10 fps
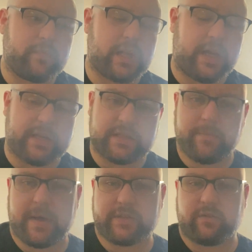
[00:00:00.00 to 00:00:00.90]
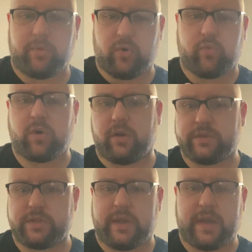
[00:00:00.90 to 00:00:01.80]
And it's the best of both
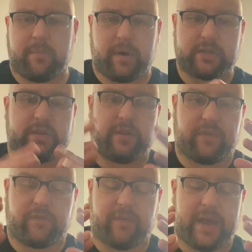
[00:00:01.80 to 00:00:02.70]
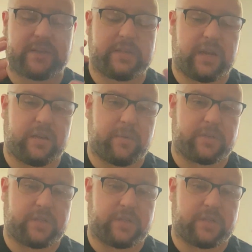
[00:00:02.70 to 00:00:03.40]
worlds. You get a bunch of different effects. You get a bunch of